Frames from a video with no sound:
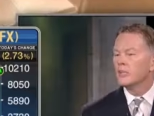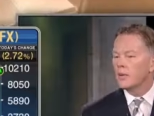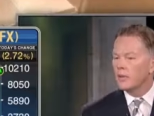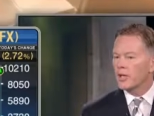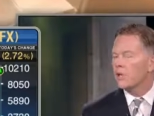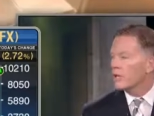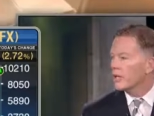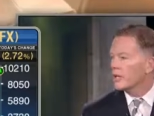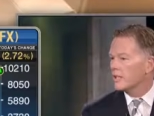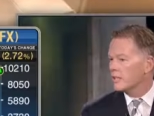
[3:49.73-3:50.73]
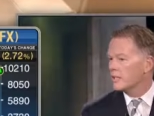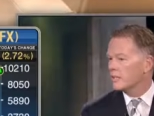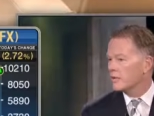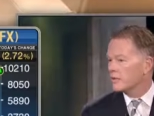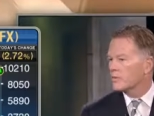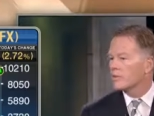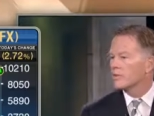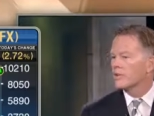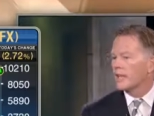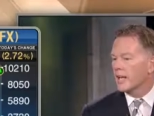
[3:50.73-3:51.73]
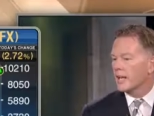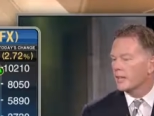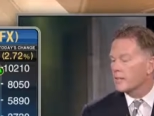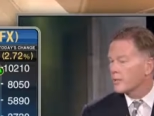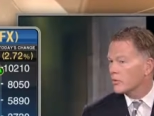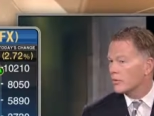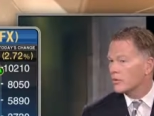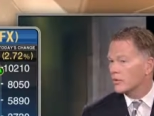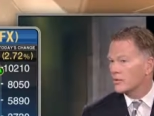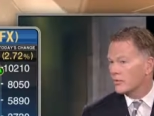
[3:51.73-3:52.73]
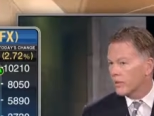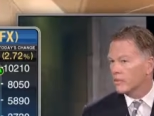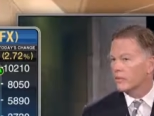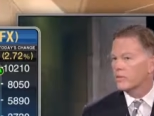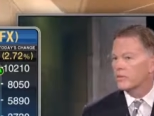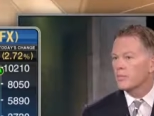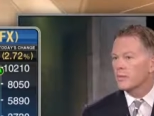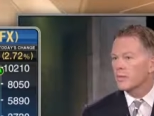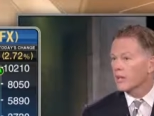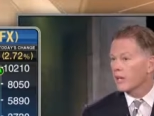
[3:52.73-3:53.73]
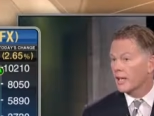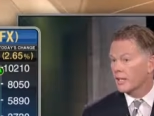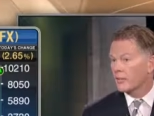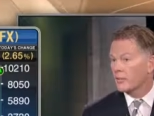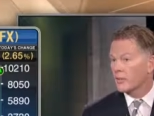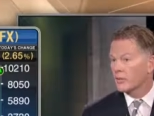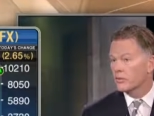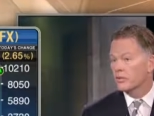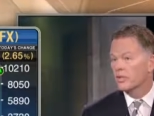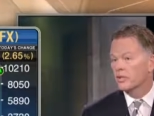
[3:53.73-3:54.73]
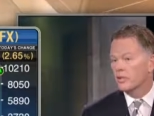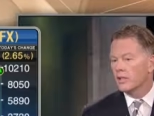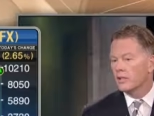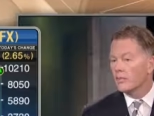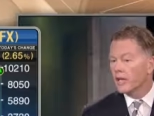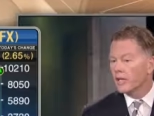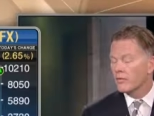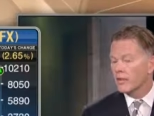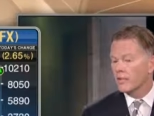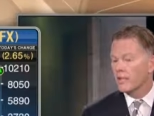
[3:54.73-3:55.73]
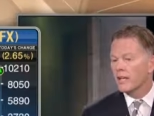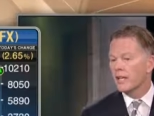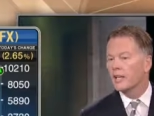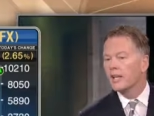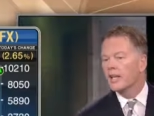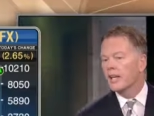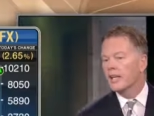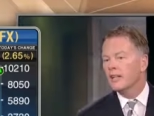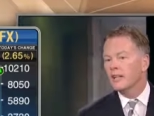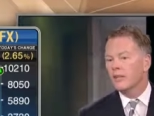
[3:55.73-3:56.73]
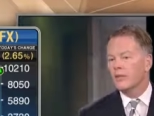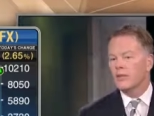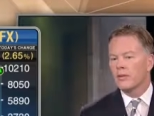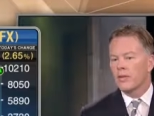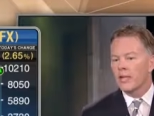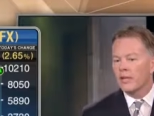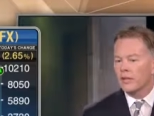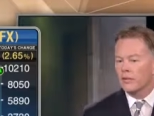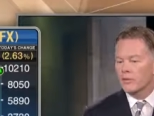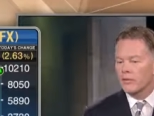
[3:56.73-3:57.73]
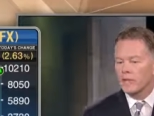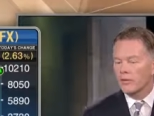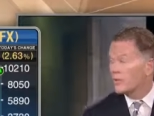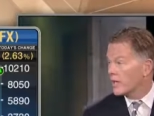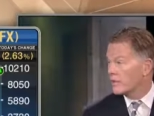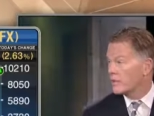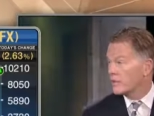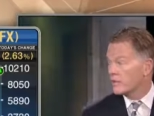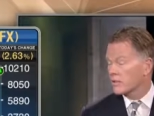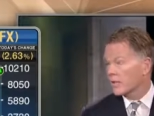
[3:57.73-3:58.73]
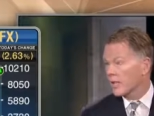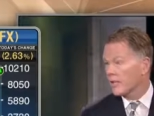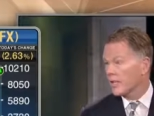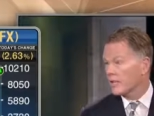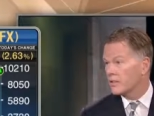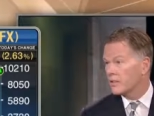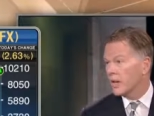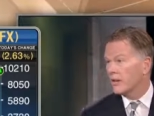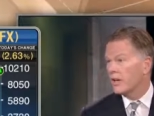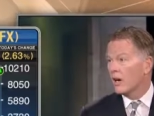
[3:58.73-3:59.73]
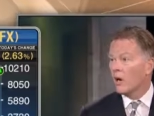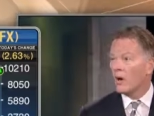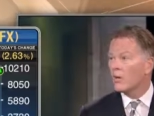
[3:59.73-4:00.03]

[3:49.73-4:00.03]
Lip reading: But Bitcoin is the first mover, and it has the most developers building on it and has the most money invested in it. And the main thing I would say to investors is there's a lot of energy about, oh, I